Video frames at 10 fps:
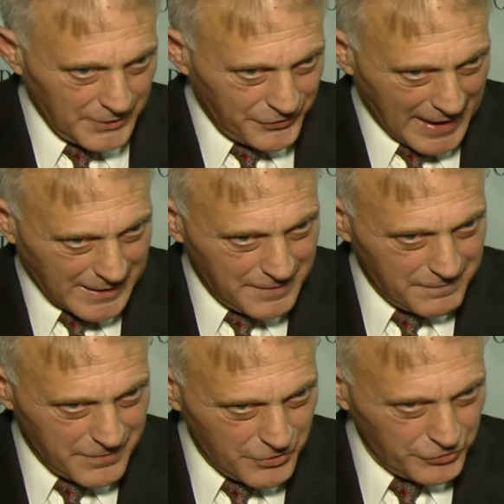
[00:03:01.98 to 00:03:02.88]
It's that
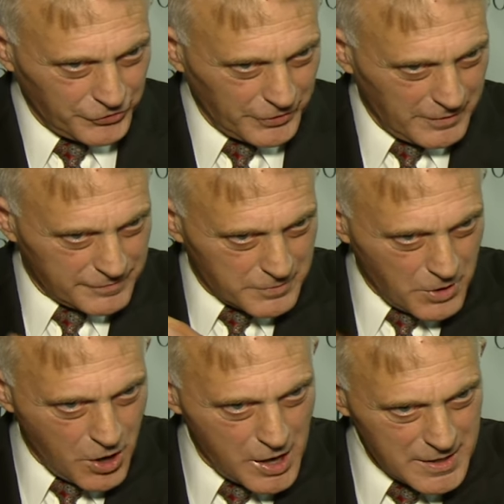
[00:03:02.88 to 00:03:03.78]
conversion of
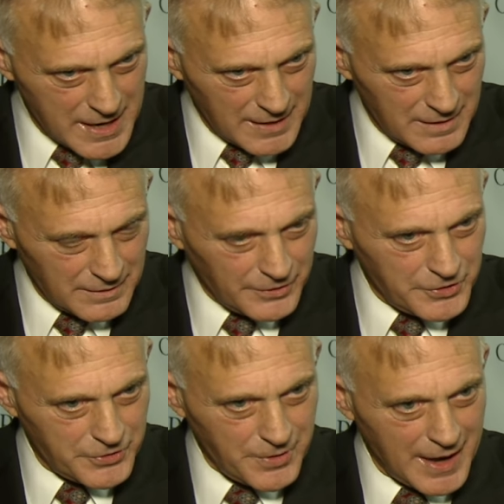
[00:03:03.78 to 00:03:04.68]
raw data,
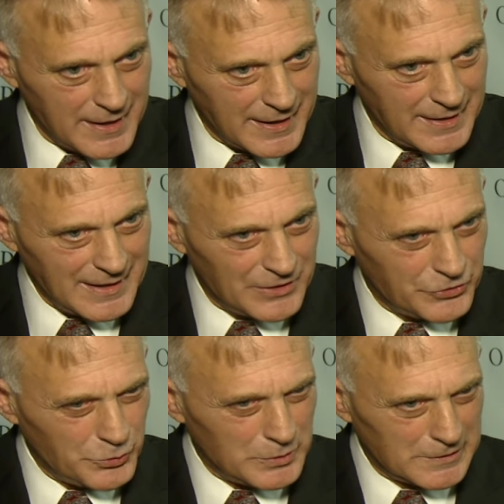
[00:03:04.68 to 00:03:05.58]
curating it
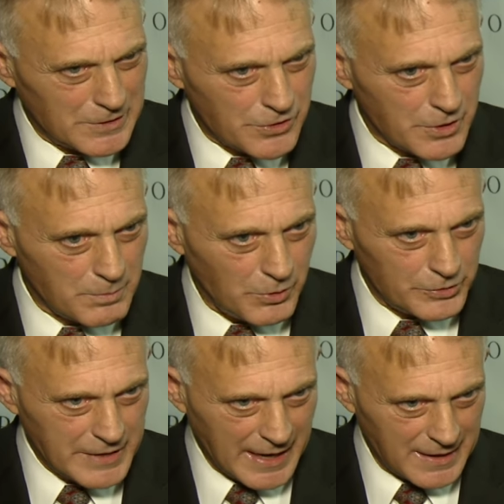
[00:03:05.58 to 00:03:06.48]
into
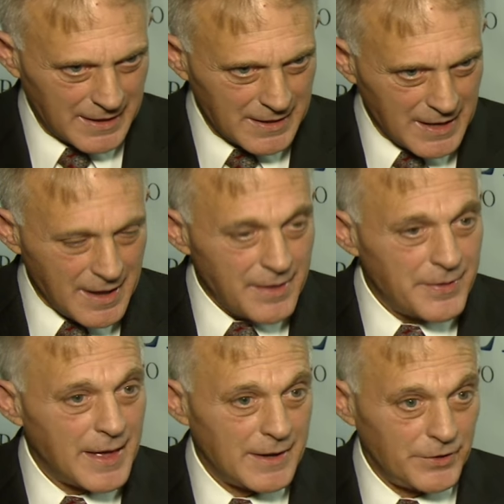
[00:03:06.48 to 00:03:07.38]
learnable data
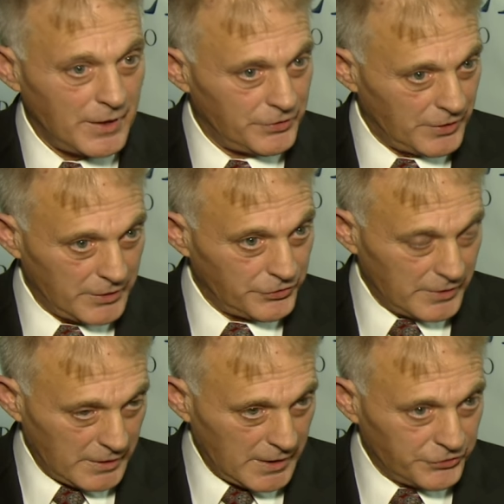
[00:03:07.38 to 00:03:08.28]
that is
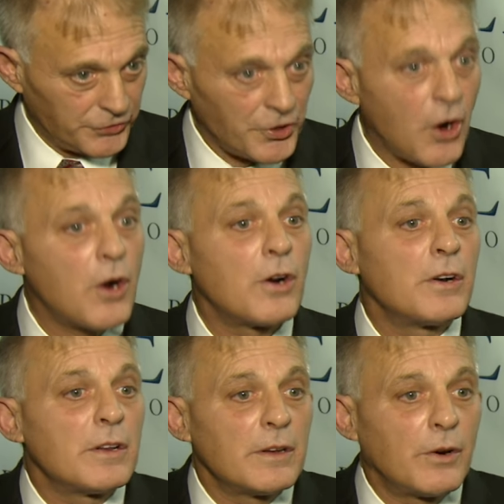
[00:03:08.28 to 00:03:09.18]
it's it's as
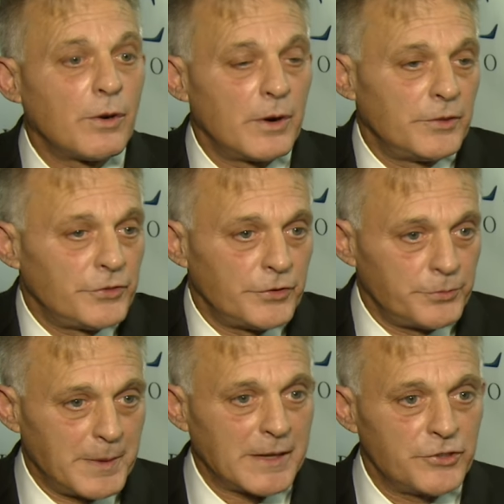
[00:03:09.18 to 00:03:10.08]
hard or it's
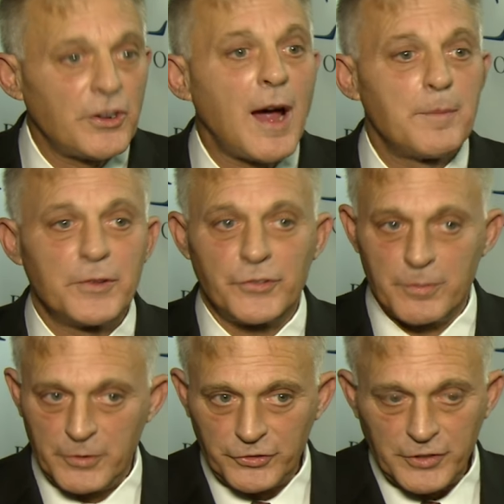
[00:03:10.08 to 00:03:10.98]
as big a job as
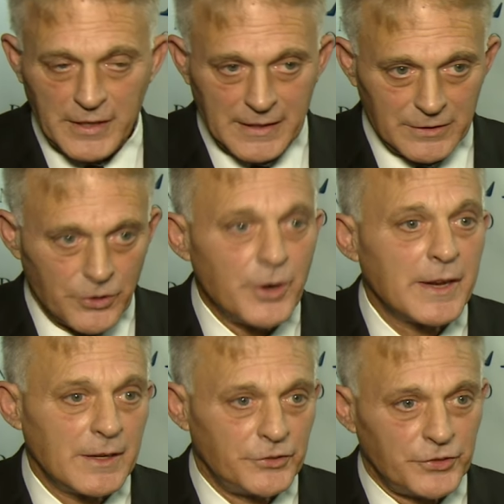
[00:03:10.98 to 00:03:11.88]
the machine
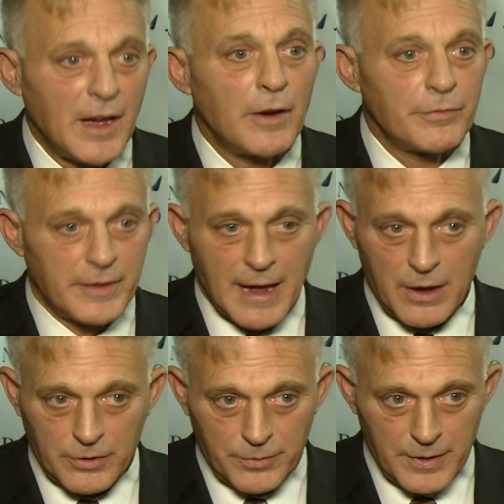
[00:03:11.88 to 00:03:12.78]
learning itself, the
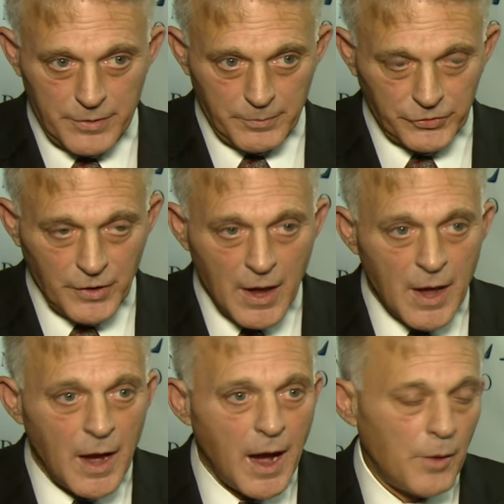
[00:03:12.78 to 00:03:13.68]
algorithms.
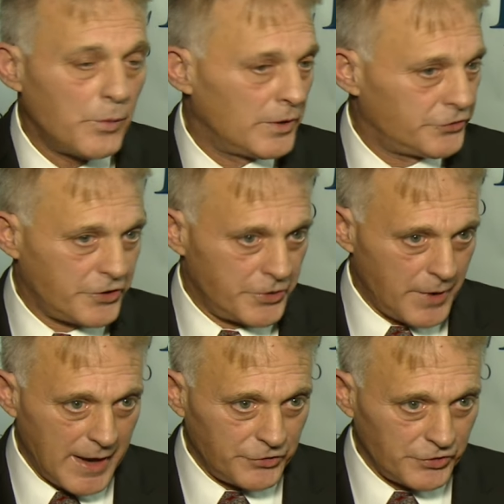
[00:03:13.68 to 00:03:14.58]
Uh, it's
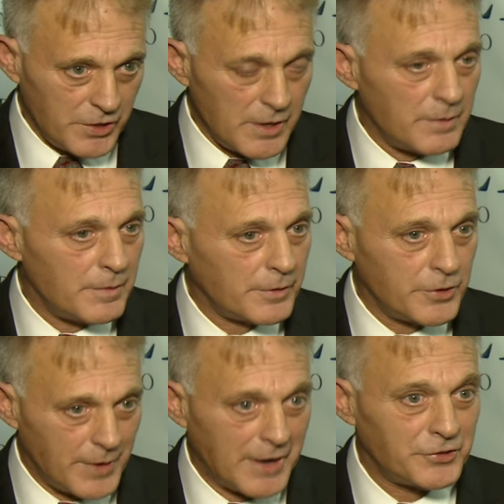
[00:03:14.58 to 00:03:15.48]
curation
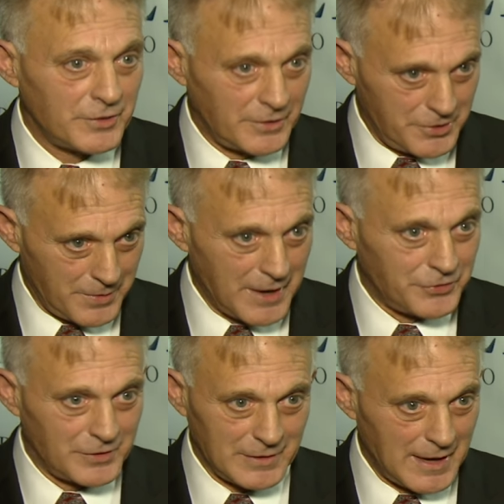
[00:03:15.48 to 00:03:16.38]
curation,
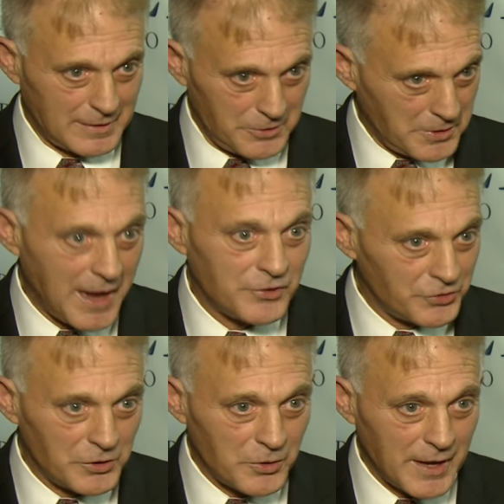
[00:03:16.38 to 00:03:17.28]
curation, like
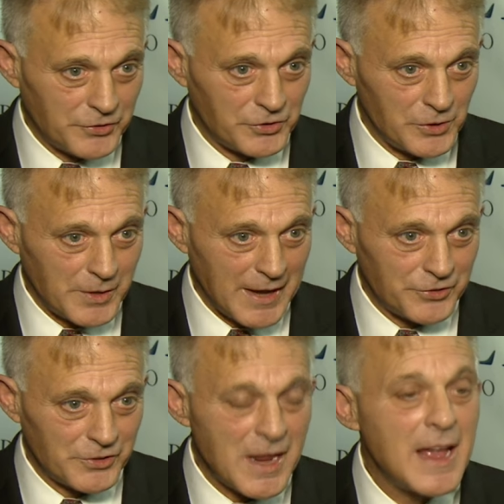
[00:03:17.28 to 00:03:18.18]
location, location,
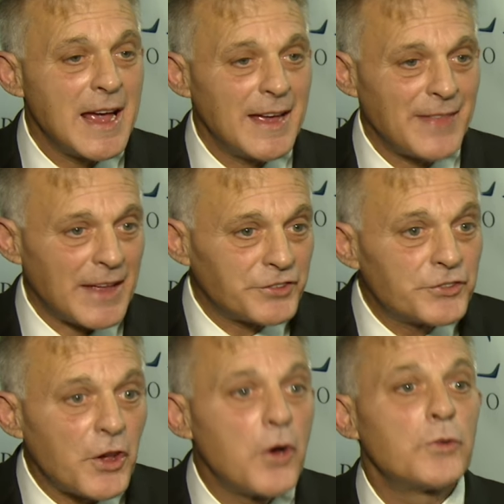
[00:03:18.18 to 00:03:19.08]
location. And that's
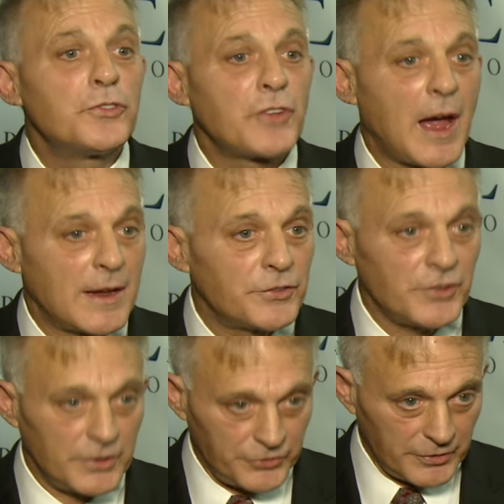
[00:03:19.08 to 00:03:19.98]
its own
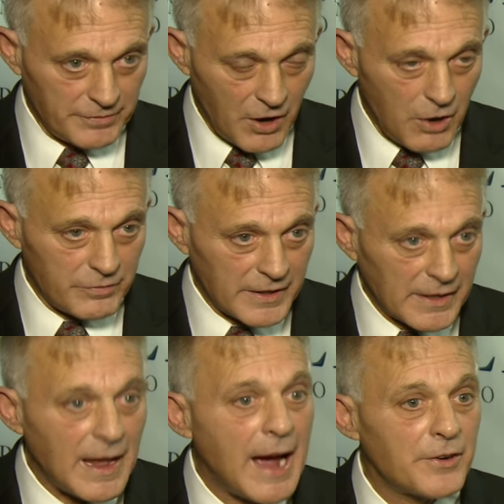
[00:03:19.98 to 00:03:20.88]
science. It's
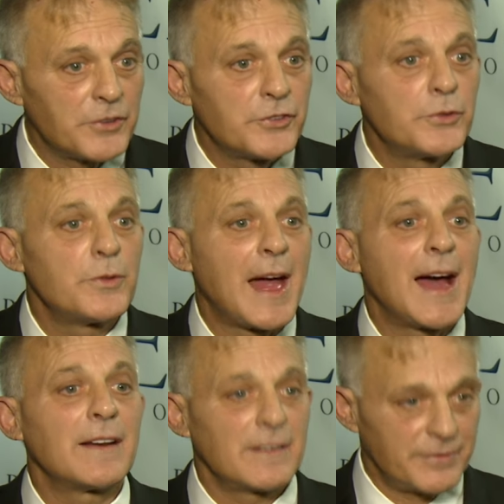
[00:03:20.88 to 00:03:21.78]
evolving how to do
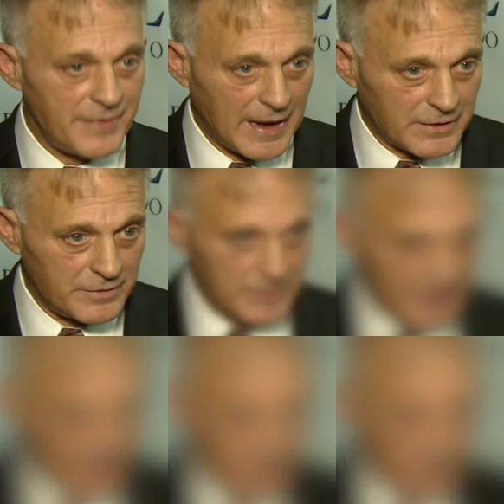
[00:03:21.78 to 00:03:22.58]
that effectively.